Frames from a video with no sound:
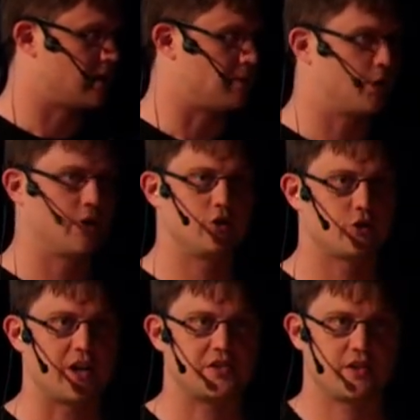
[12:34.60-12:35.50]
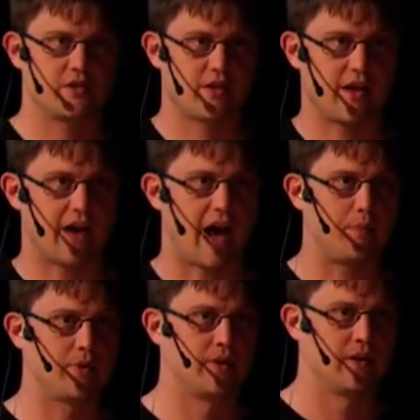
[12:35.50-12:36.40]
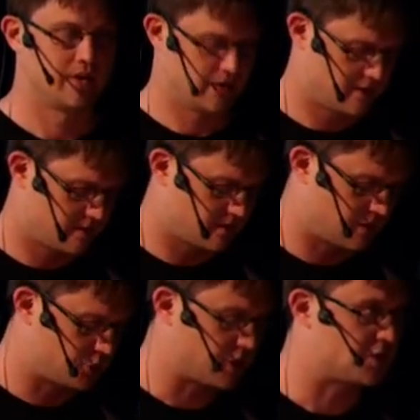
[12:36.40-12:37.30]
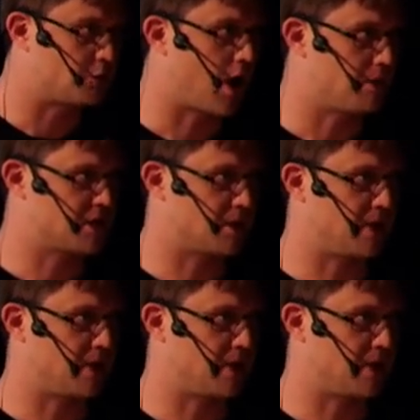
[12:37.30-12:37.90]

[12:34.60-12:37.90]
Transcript: I put address into that app. The address pops